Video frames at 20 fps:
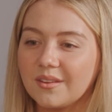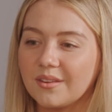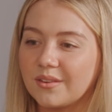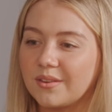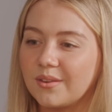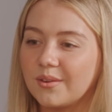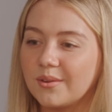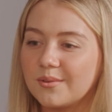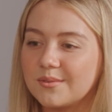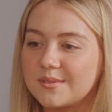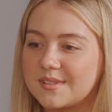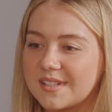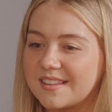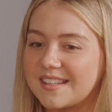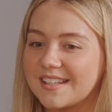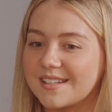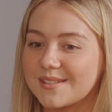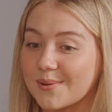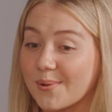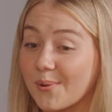You did
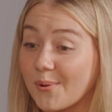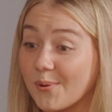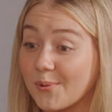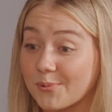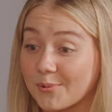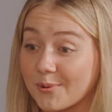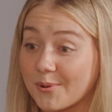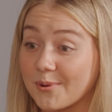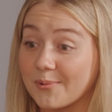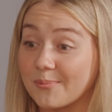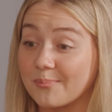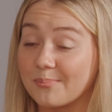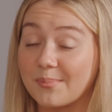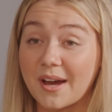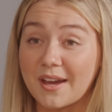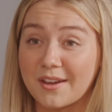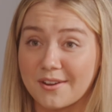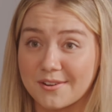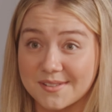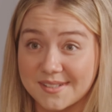this whole room
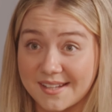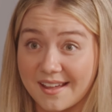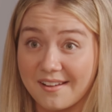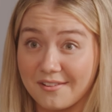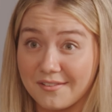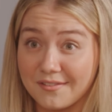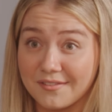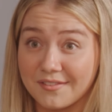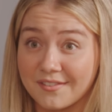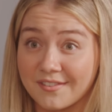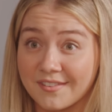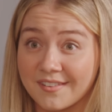by yourself.